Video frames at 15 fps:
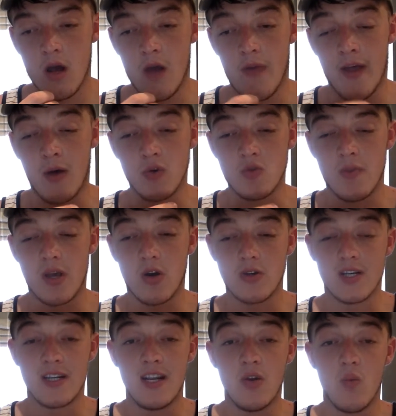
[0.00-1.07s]
that was because
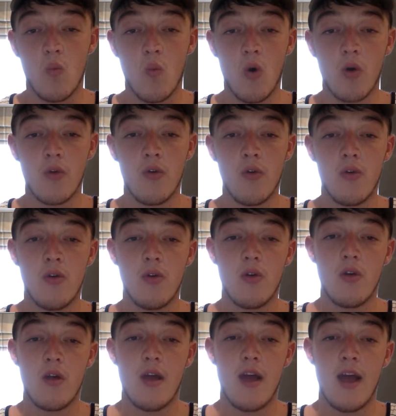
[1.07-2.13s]
I didn't want
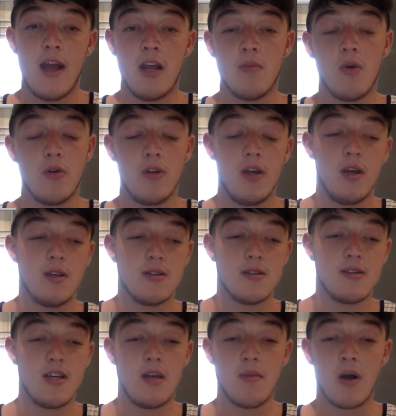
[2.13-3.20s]
anybody to
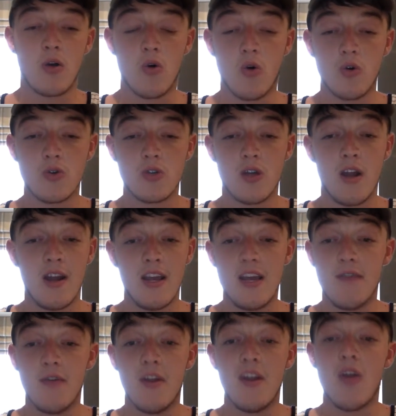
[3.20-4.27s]
see my cuts. And
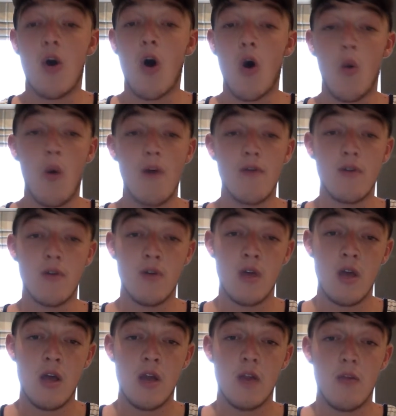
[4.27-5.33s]
even in hot weather,
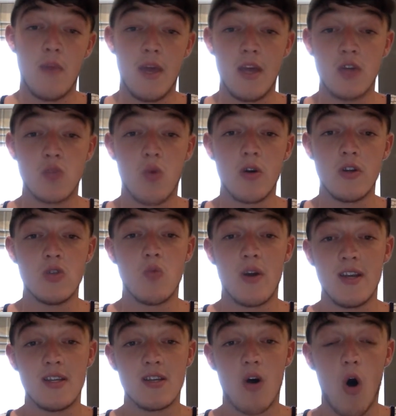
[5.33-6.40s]
the biggest one is when
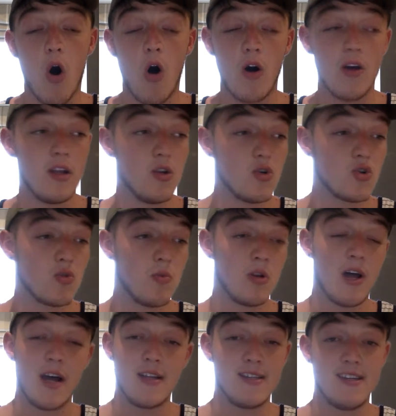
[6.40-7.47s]
it's hot in the summer,
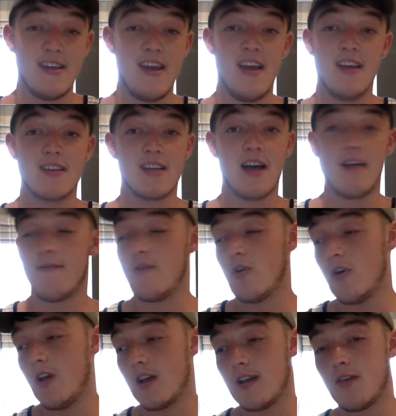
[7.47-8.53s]
like today, it's like
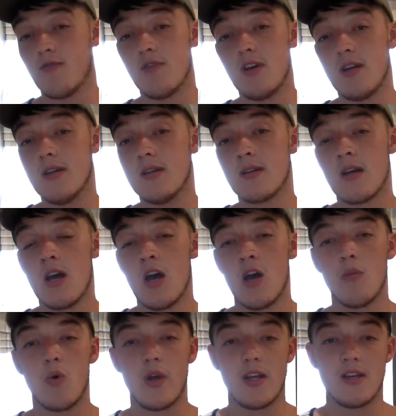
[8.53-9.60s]
30 degrees.
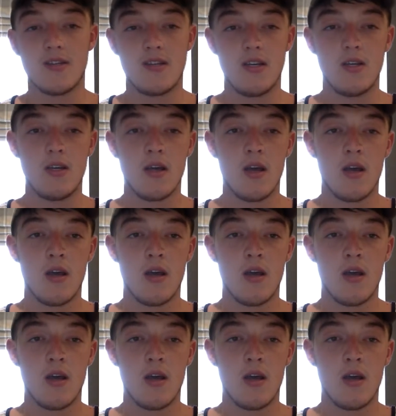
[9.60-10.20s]
When you see